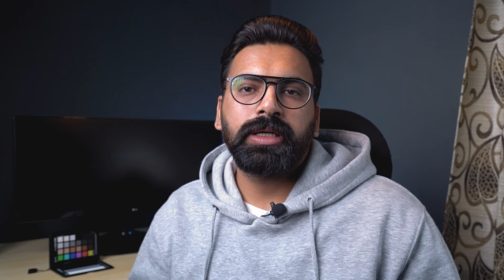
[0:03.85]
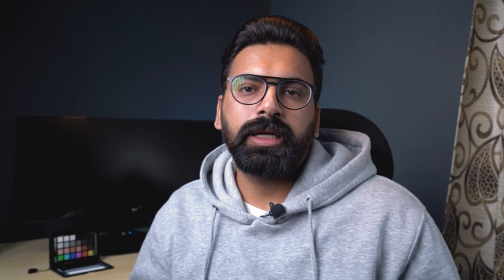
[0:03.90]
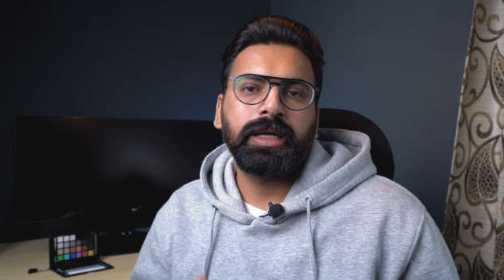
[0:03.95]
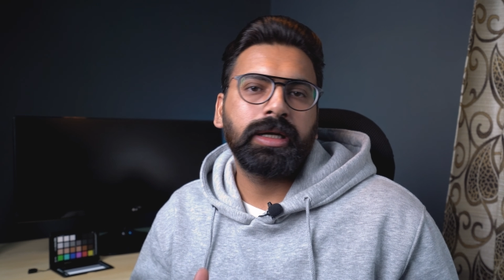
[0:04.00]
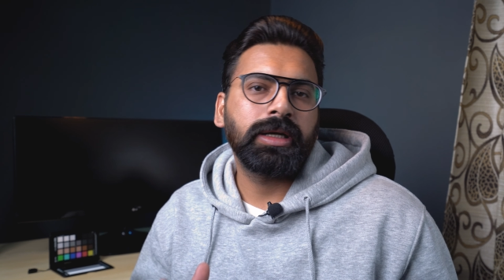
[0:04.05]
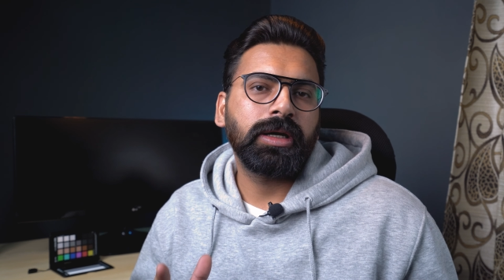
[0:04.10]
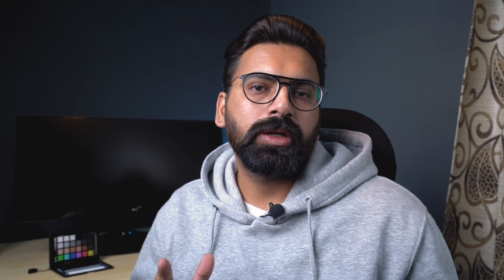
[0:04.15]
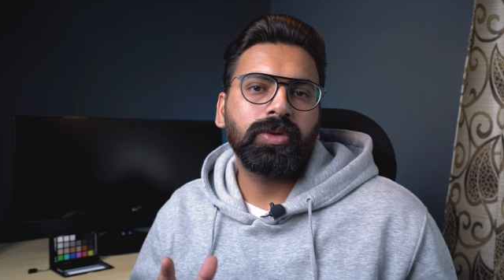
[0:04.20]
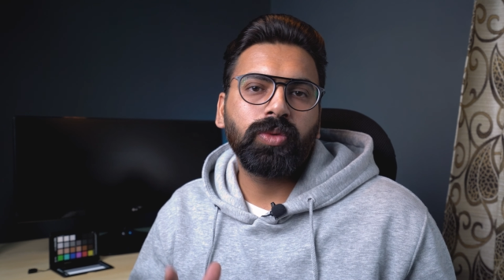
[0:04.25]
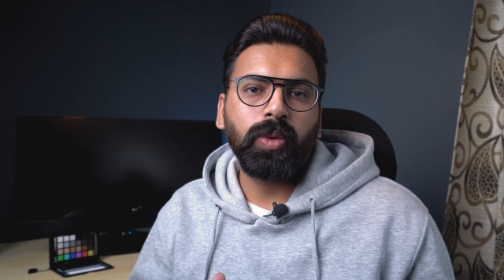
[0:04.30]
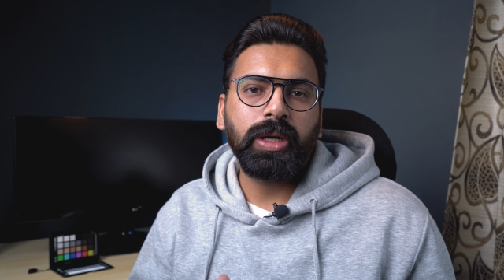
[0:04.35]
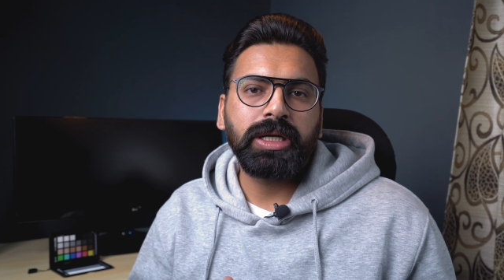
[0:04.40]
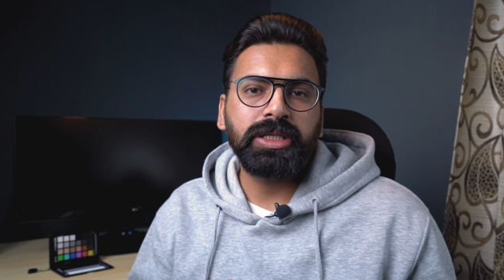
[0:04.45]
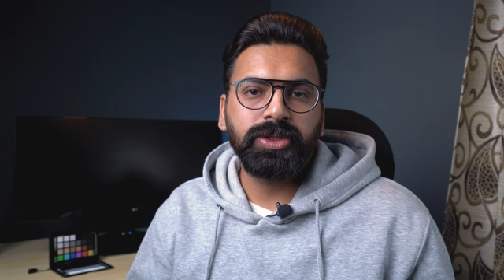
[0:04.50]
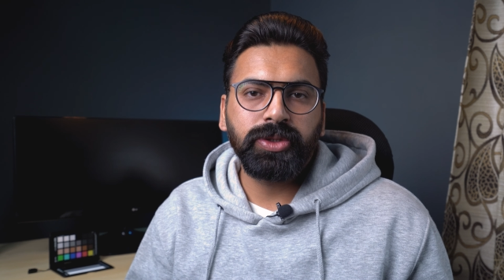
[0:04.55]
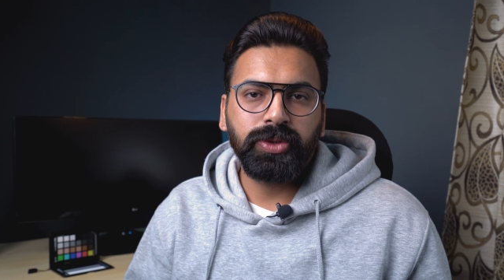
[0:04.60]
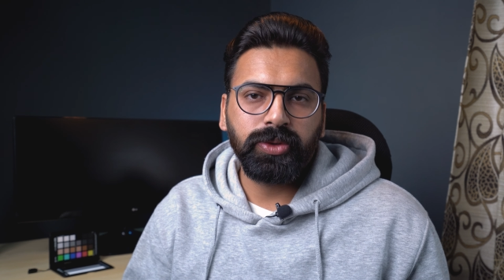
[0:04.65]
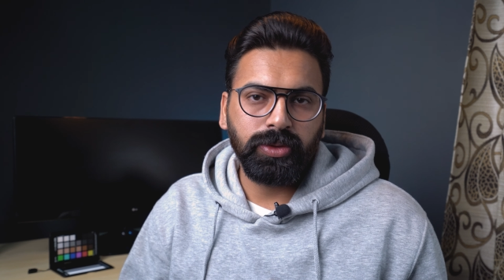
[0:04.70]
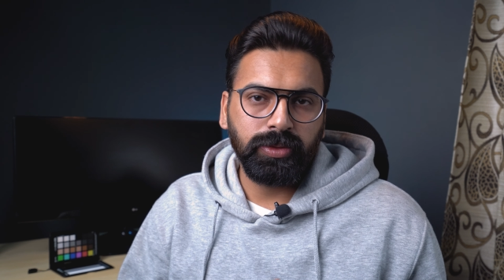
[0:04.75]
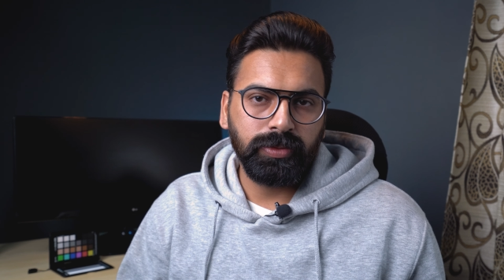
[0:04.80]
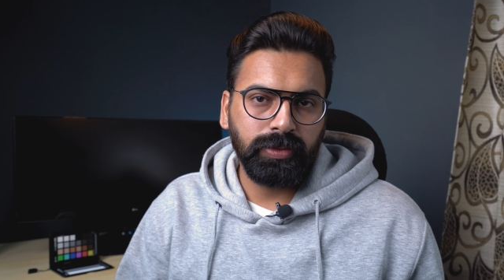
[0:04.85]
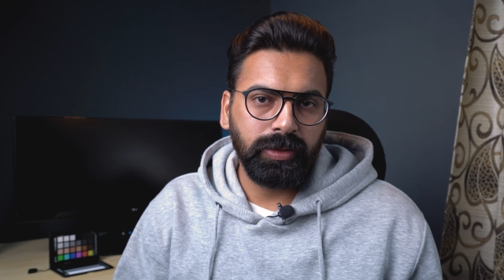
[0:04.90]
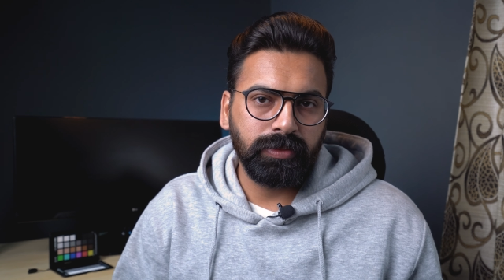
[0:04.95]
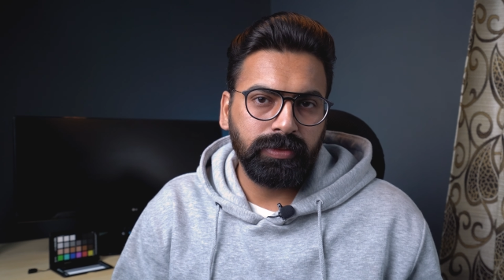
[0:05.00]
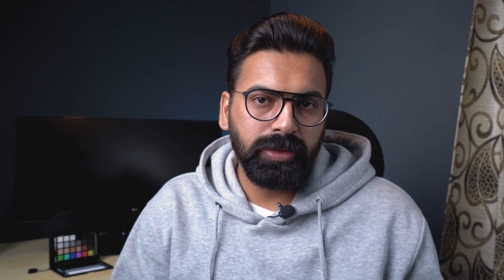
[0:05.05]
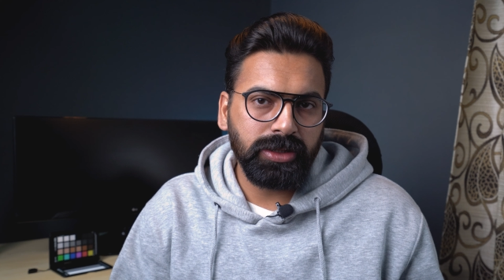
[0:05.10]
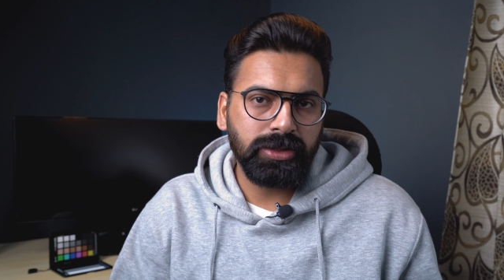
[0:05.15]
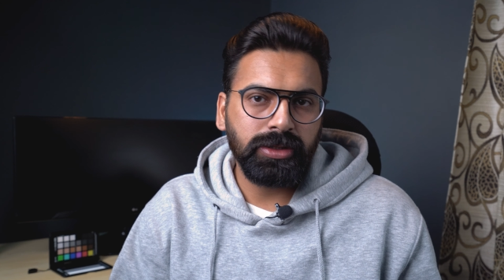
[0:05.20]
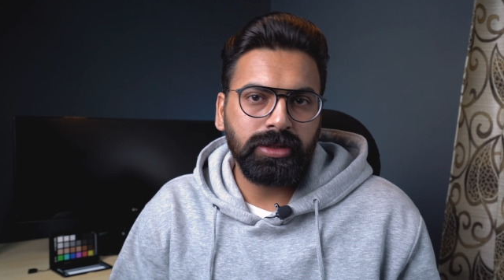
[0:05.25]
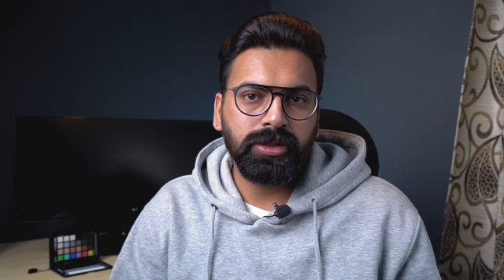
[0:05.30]
and otherwise you could be
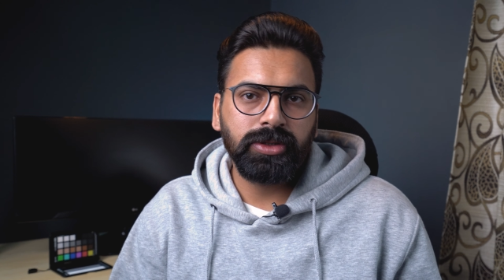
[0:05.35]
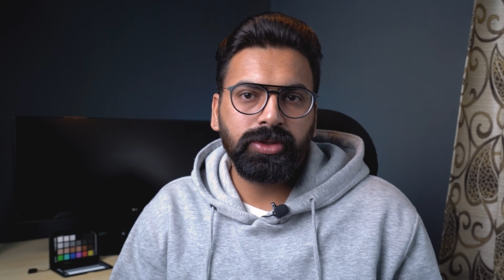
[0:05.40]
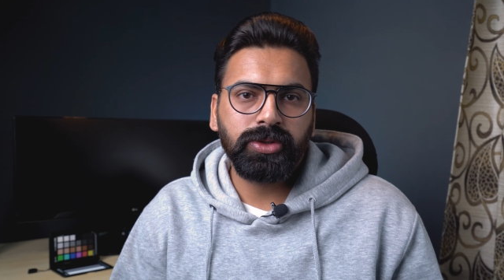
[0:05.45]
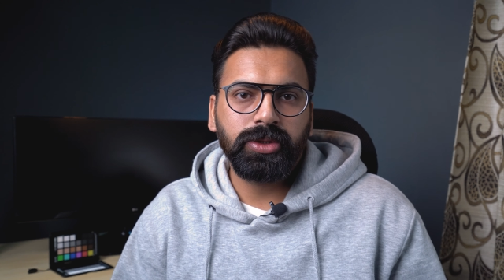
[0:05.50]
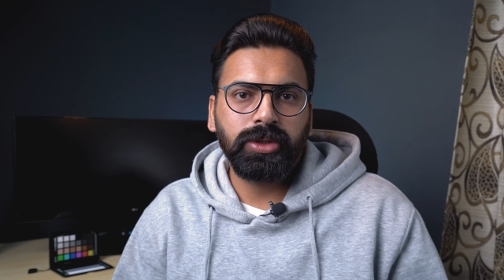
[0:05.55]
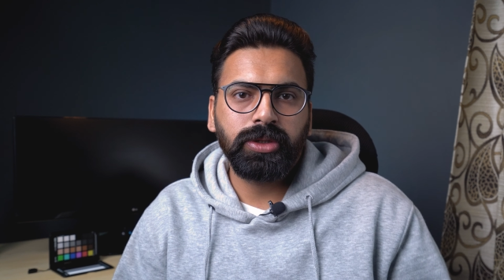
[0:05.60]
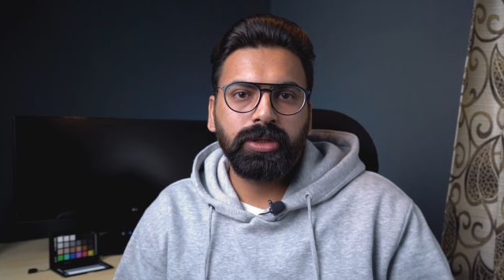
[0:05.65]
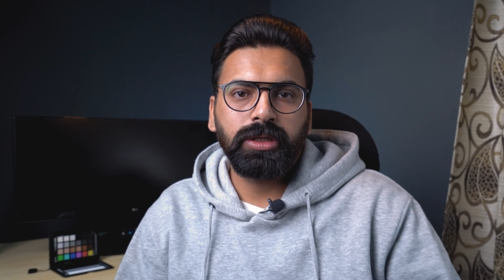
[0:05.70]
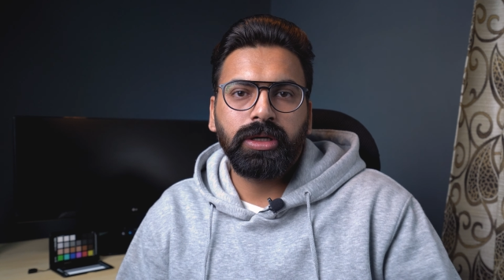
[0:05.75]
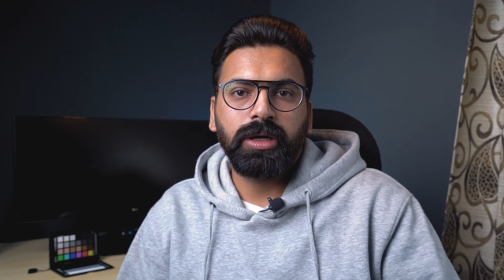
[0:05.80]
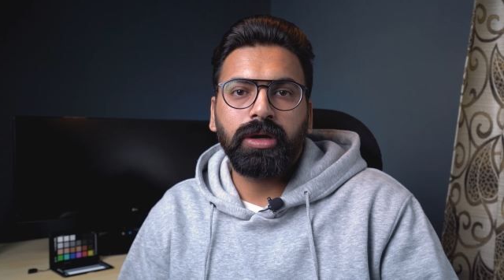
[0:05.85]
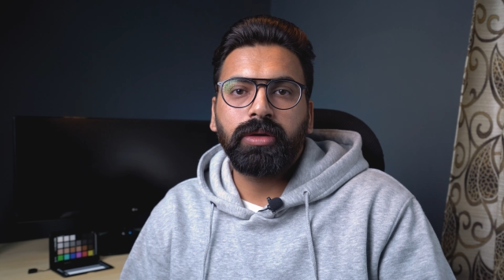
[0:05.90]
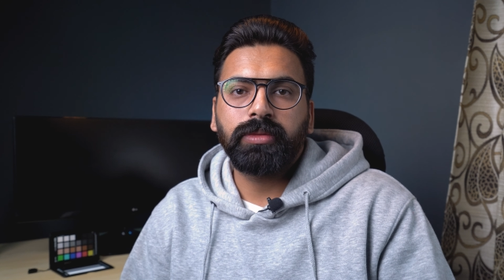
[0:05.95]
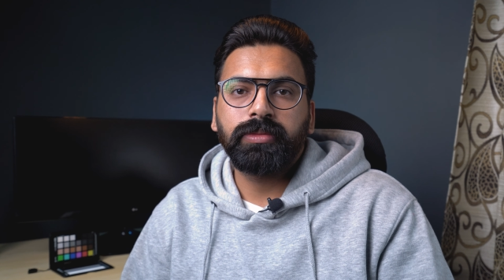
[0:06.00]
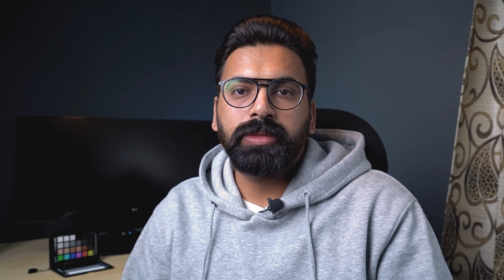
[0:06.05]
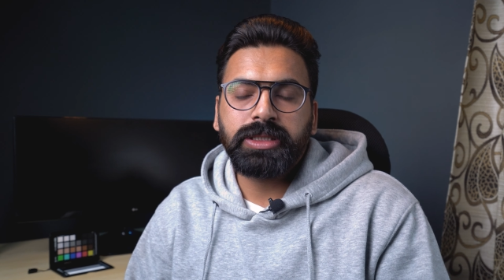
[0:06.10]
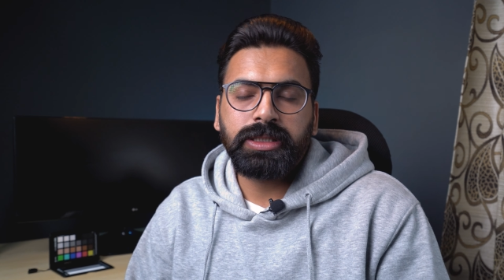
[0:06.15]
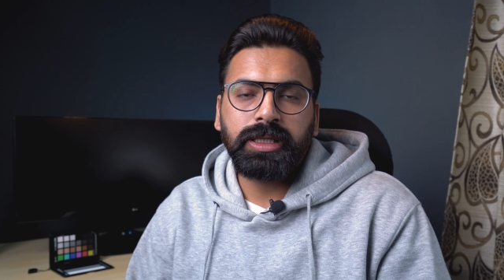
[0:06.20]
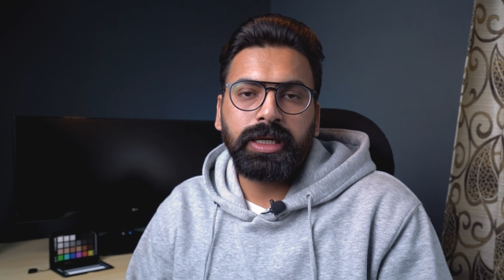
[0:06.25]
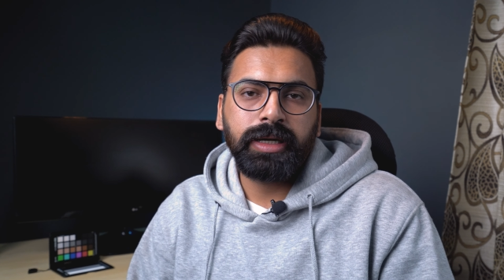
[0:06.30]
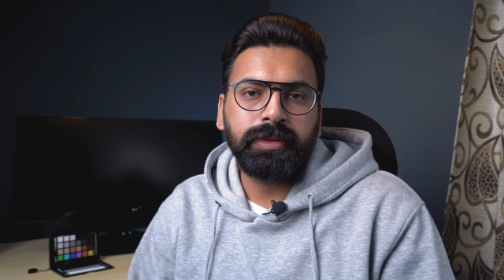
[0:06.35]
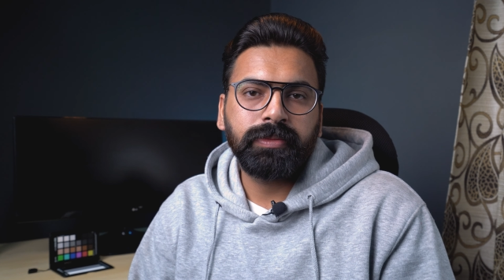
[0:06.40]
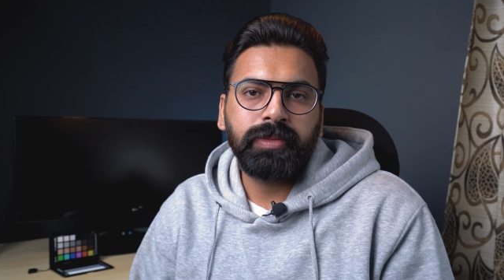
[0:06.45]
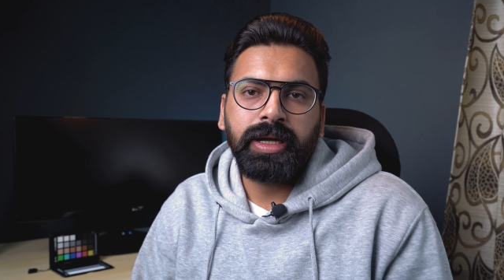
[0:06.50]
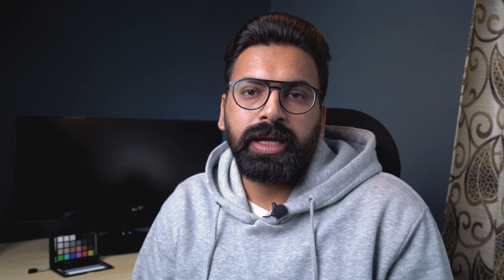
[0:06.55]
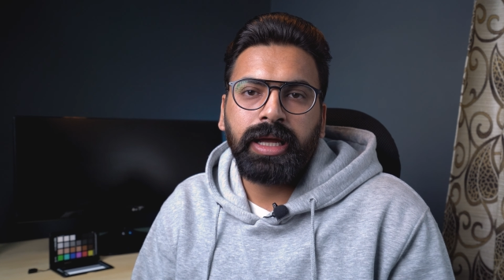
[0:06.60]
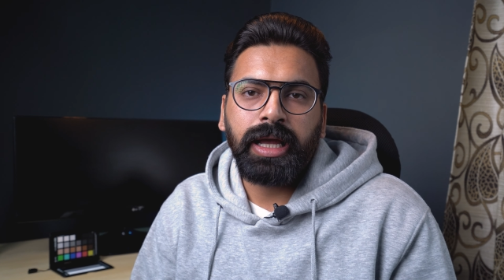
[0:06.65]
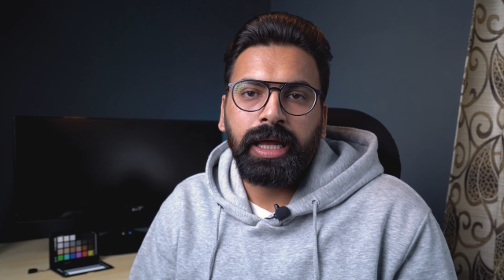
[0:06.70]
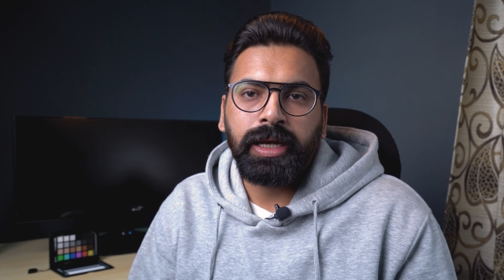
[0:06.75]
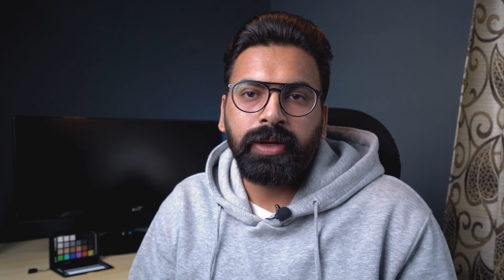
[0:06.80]
misunderstood or misled
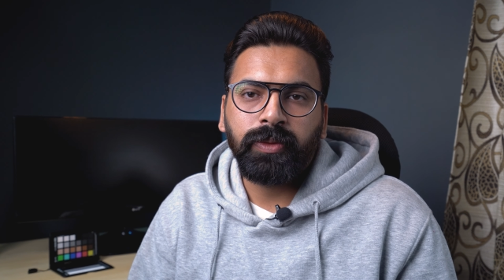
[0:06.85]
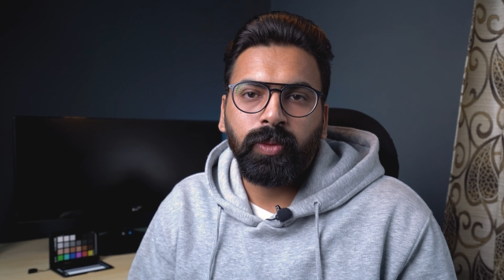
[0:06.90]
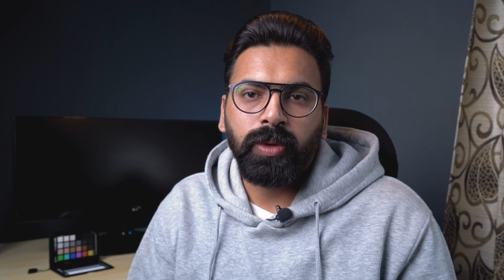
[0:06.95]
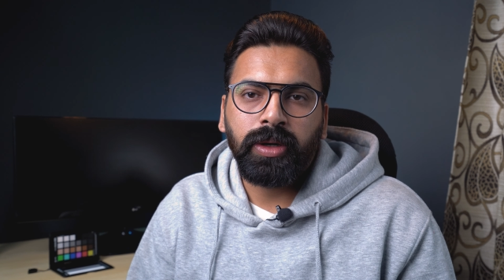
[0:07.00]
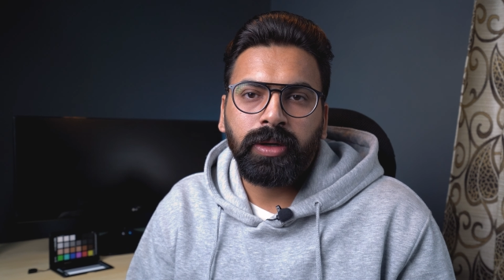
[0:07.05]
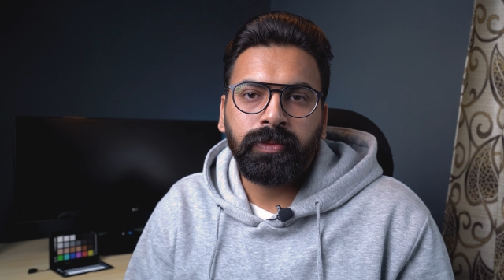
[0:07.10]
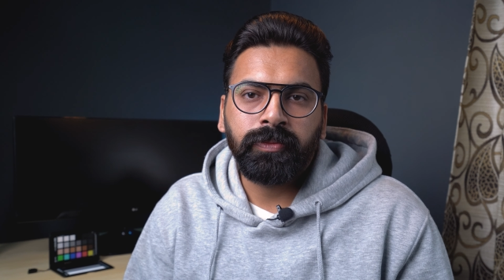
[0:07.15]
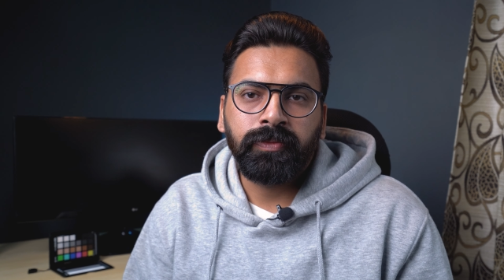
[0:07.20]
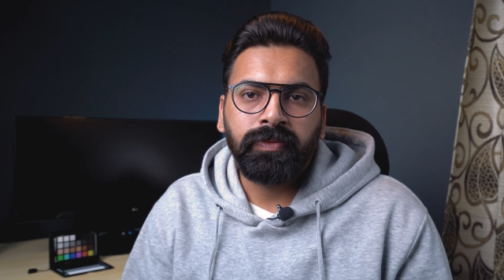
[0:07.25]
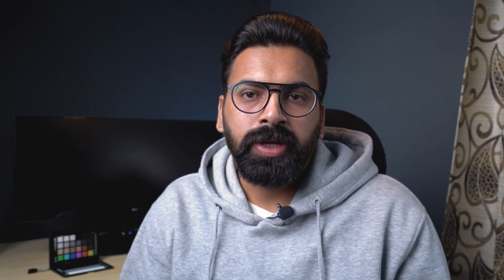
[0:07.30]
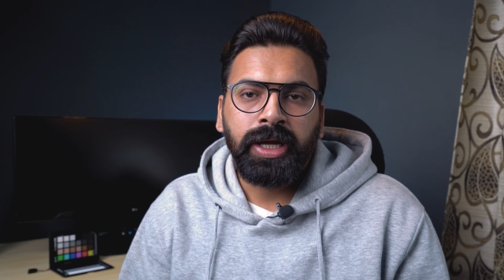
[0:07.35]
by anyone.